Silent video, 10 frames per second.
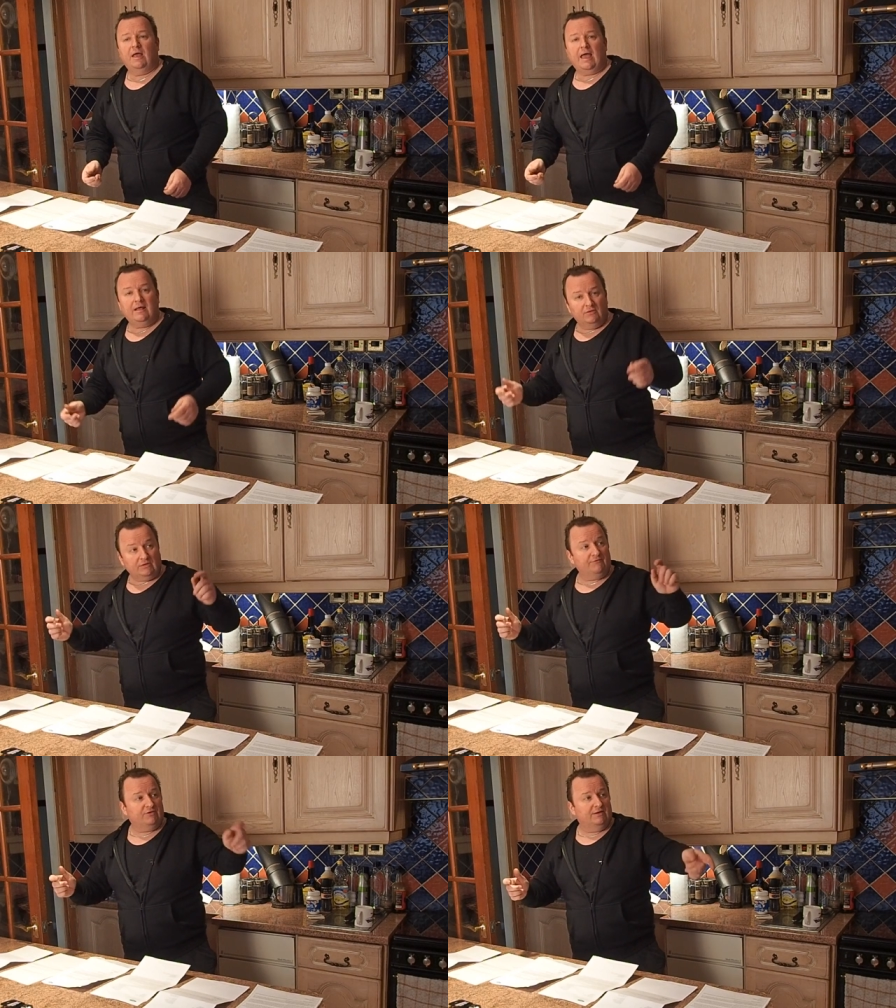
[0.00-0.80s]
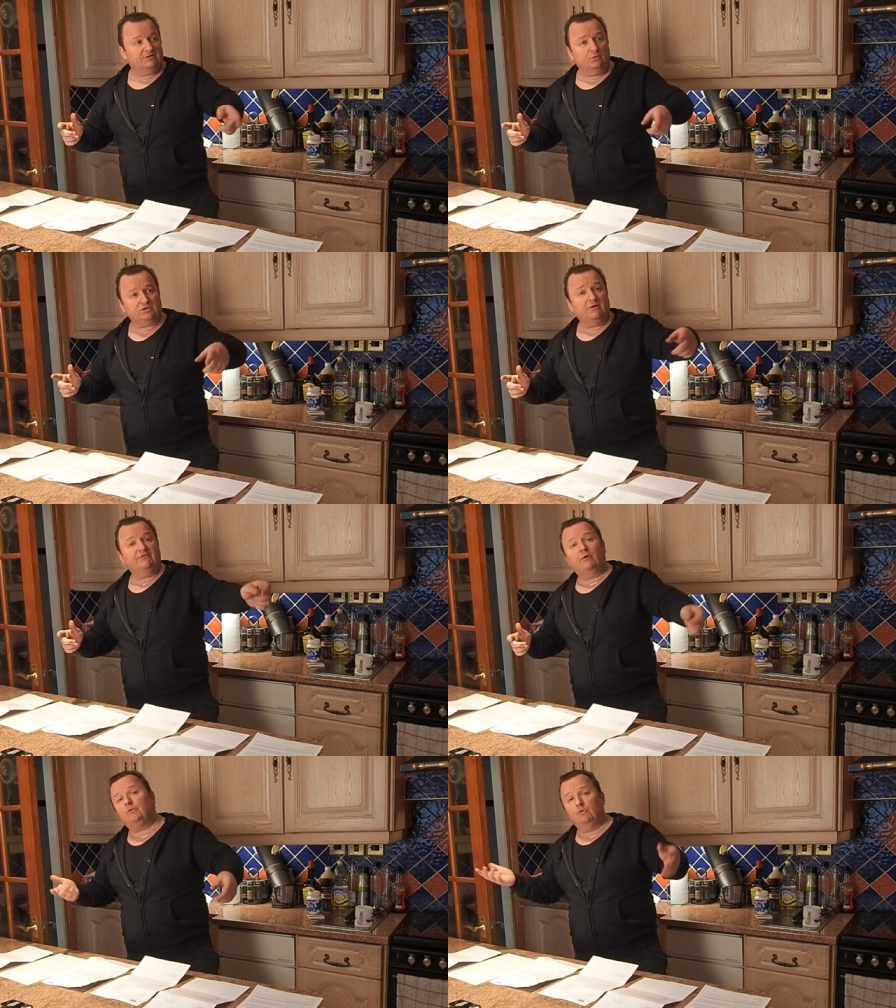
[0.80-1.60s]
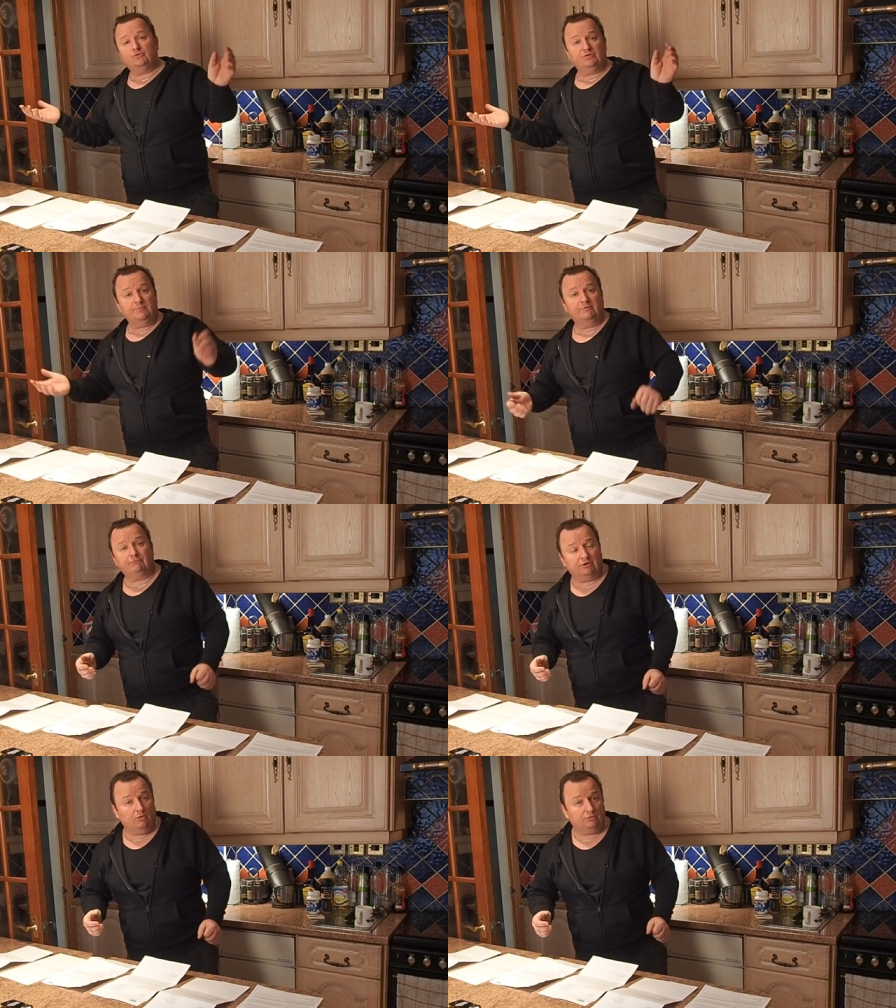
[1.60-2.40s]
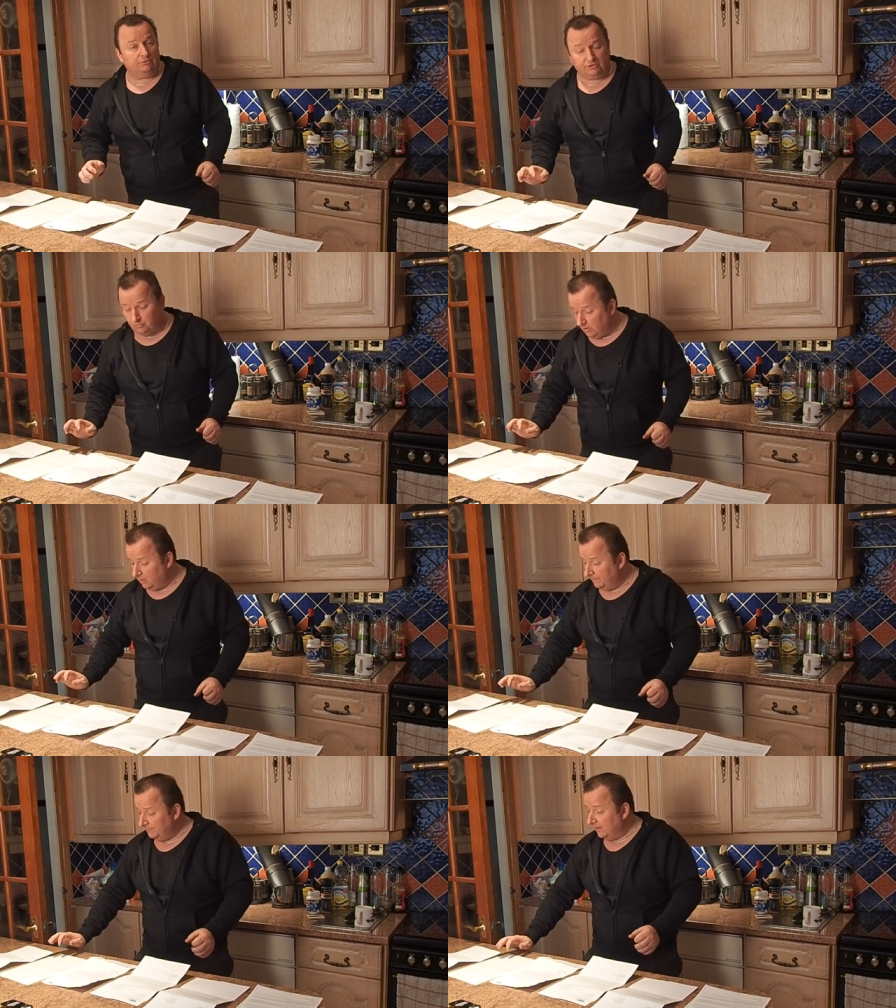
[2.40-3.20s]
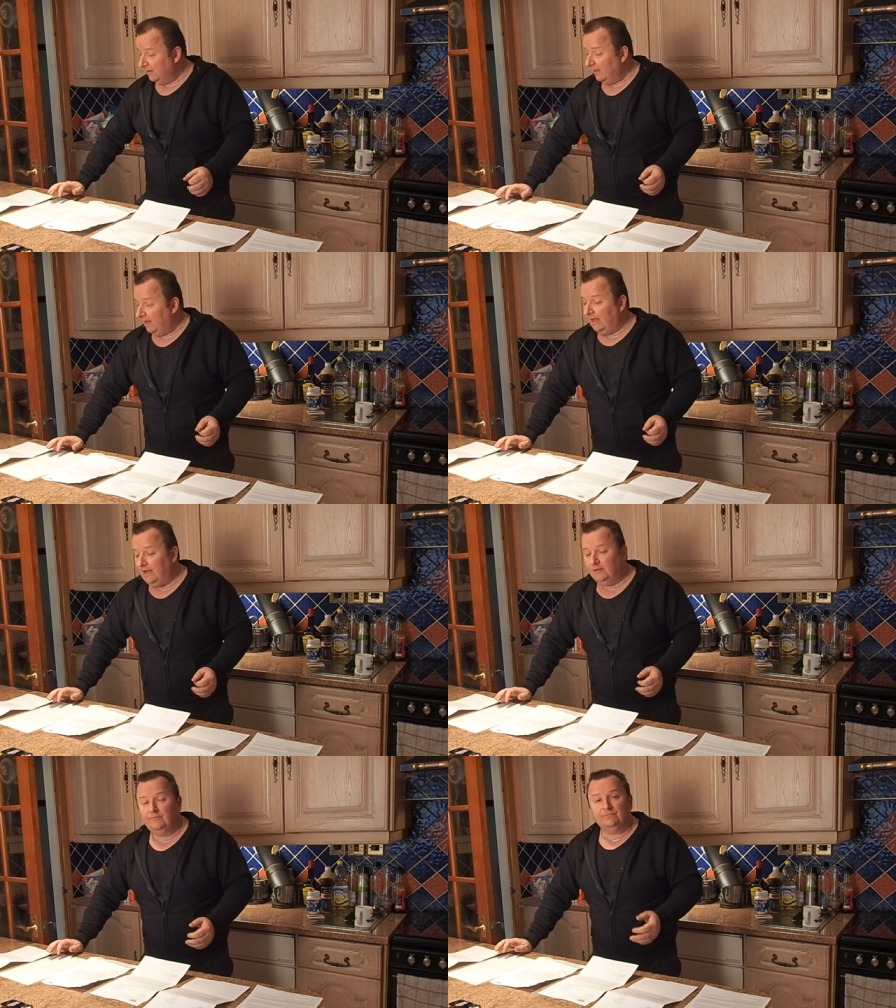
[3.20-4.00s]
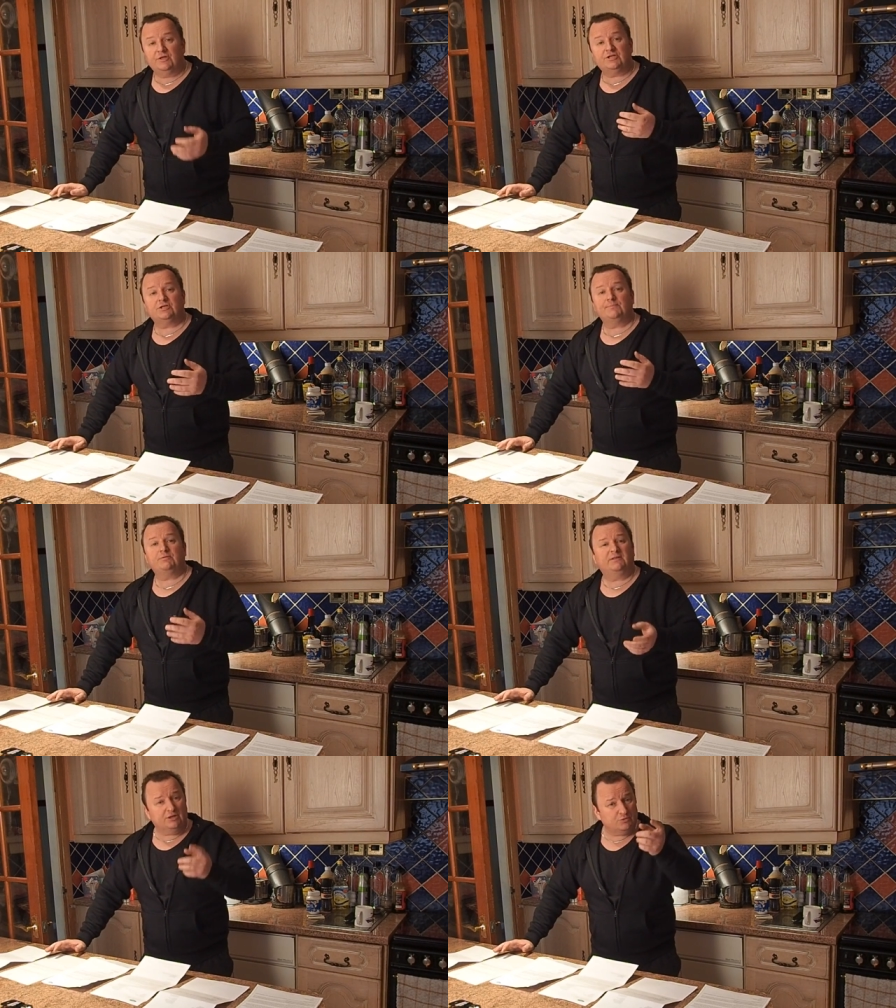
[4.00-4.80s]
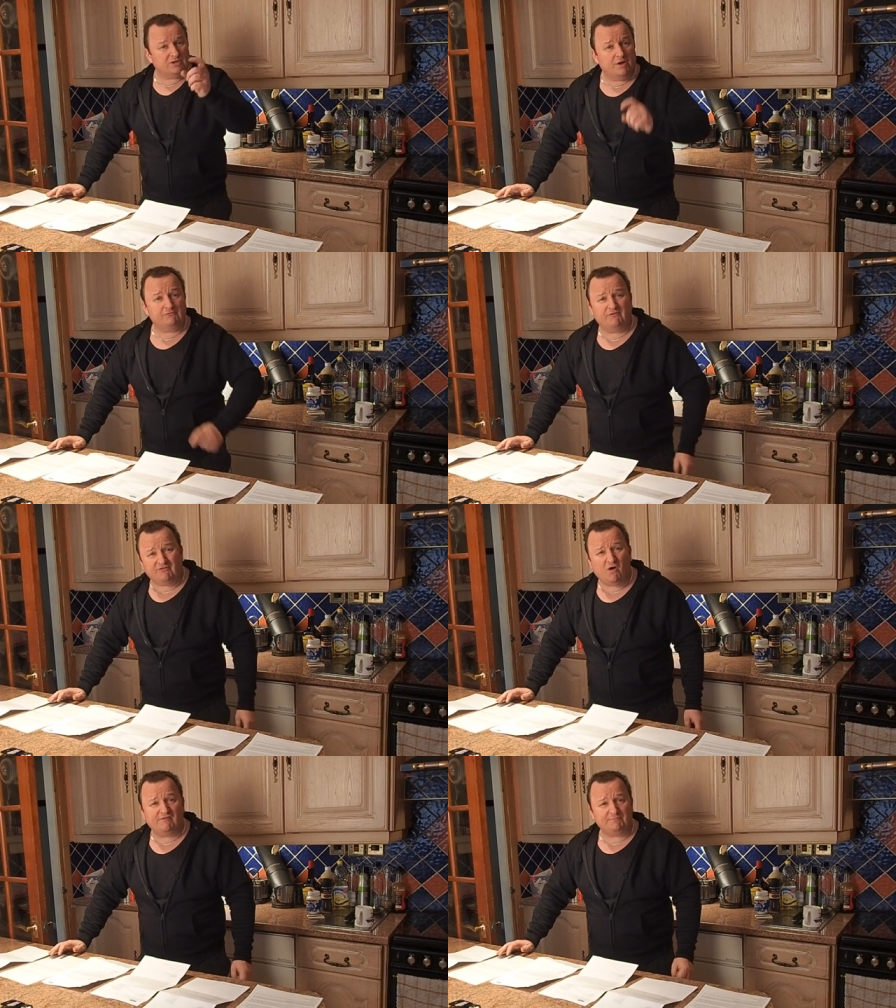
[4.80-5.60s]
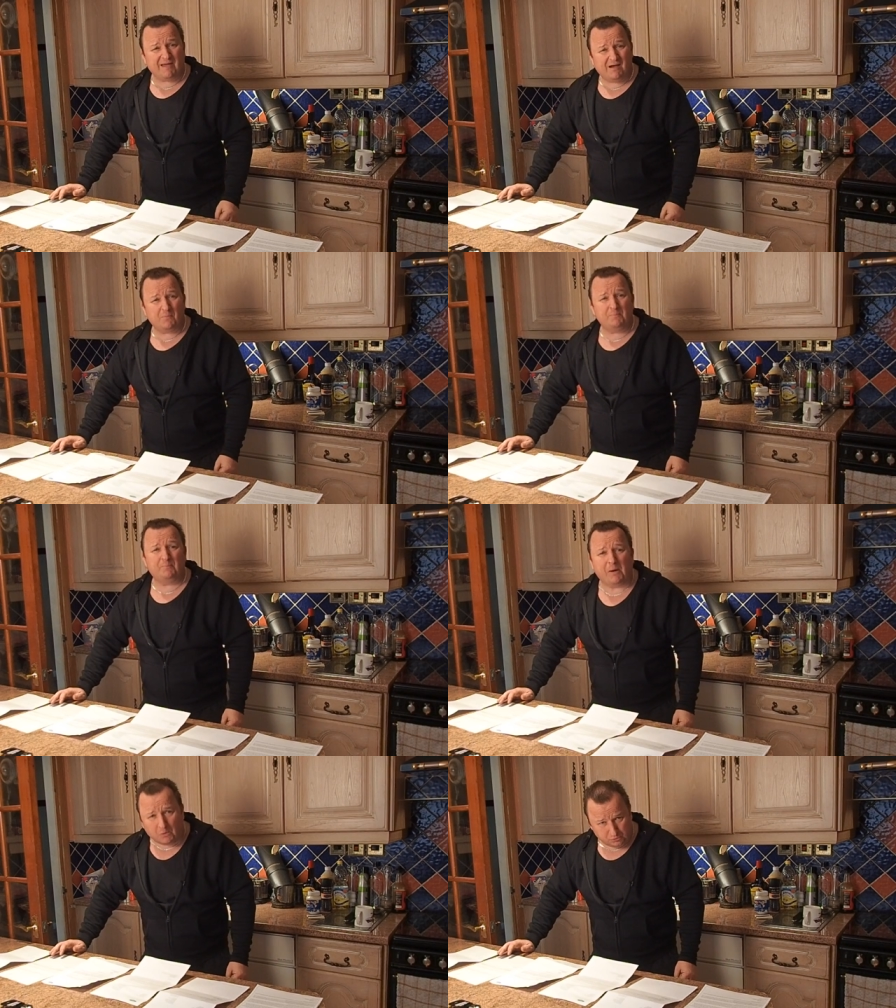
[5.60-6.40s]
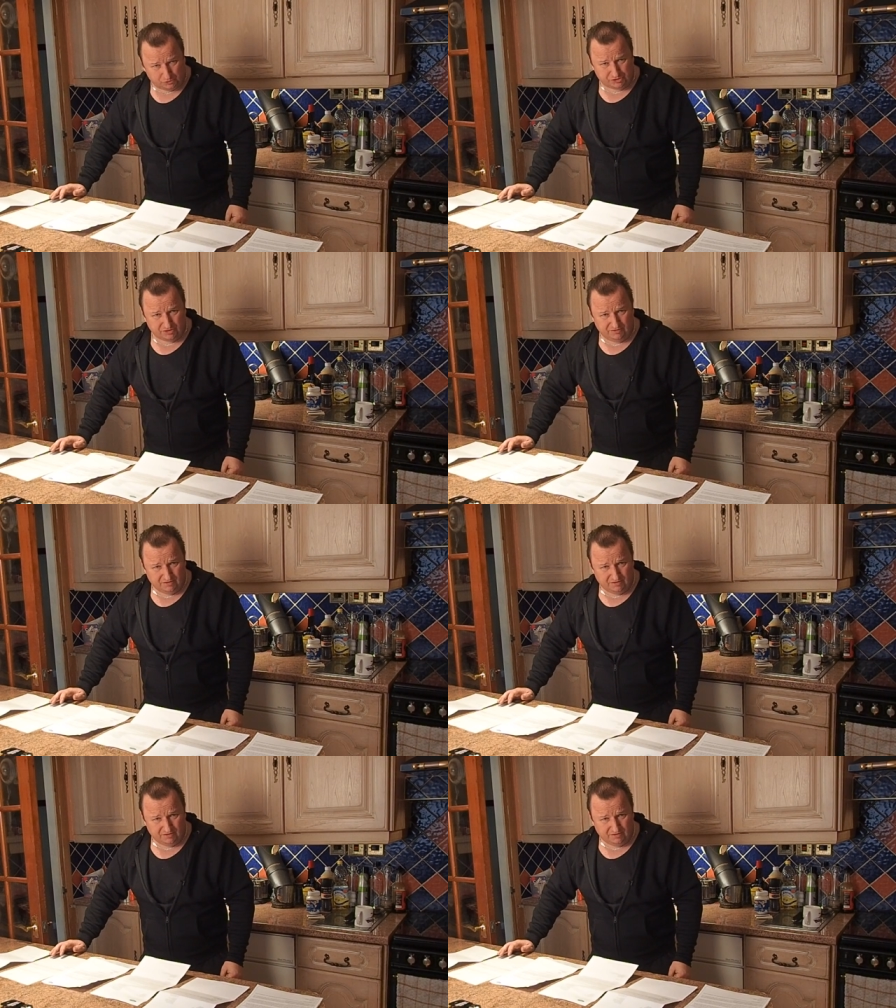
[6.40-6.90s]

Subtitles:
And don't forget there's also phone calls which have been recorded as well, and this was over a £5 bolt.